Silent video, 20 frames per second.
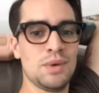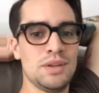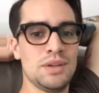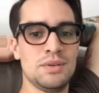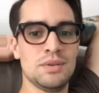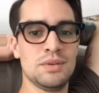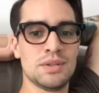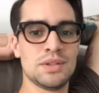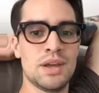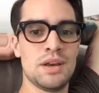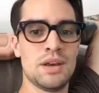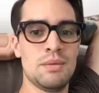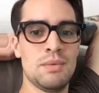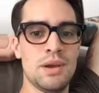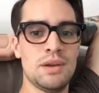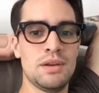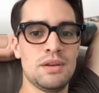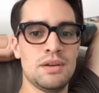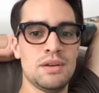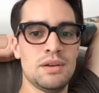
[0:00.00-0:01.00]
way too excited
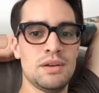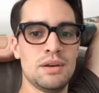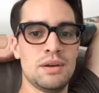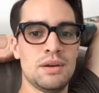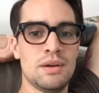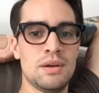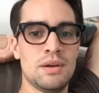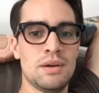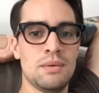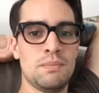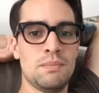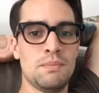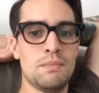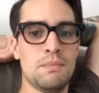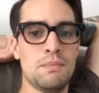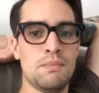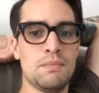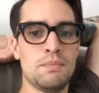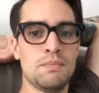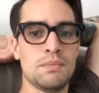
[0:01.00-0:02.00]
about it. Um,
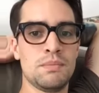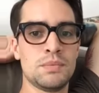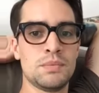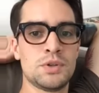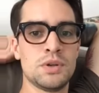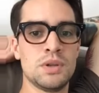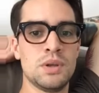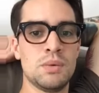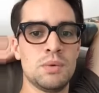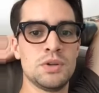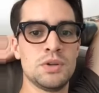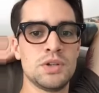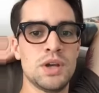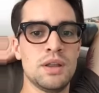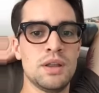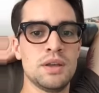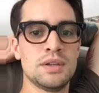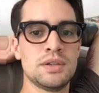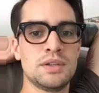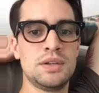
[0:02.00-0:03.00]
they were
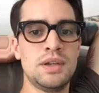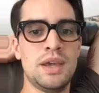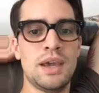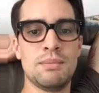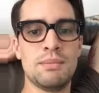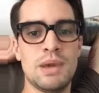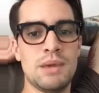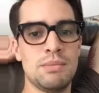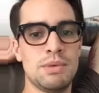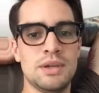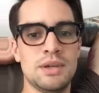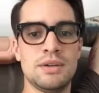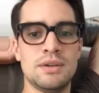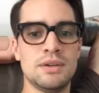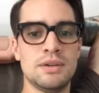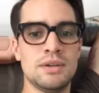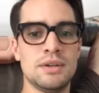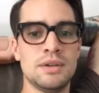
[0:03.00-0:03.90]
jealous. Yeah, maybe.